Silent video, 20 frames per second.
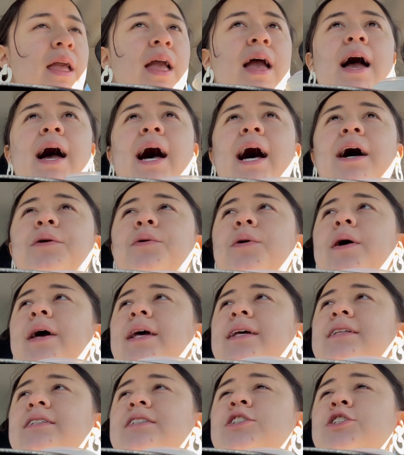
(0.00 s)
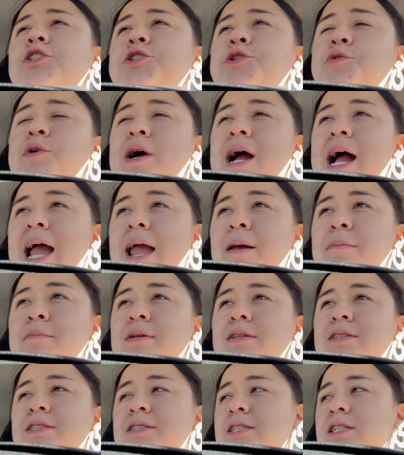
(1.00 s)
How do I
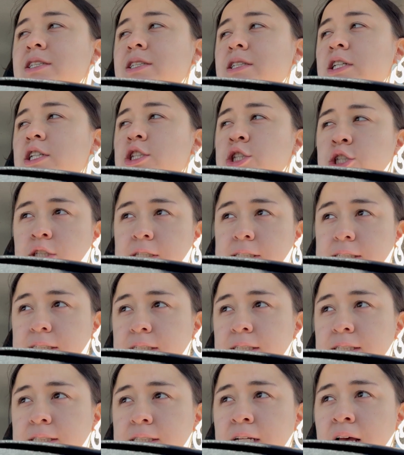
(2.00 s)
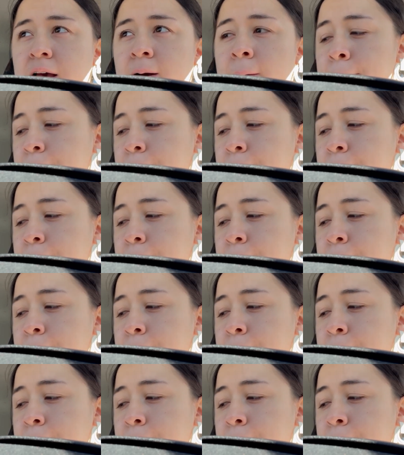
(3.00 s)
describe delicious?